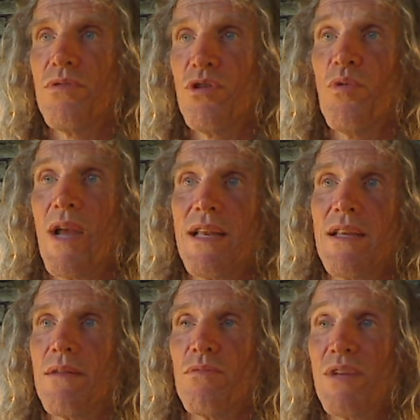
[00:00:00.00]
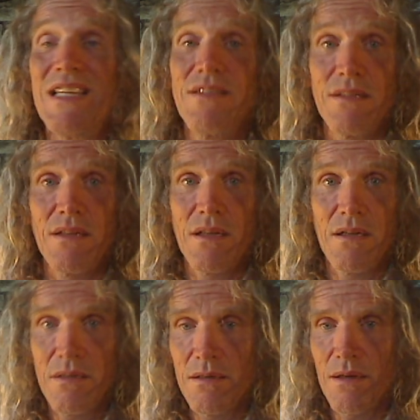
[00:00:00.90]
do any
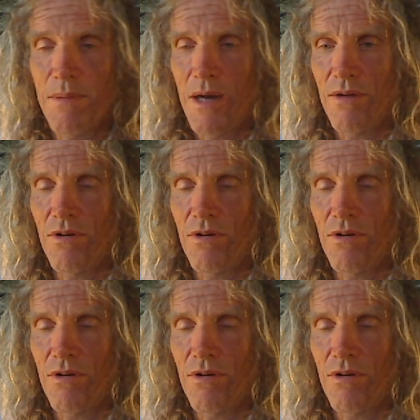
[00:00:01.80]
reasoning about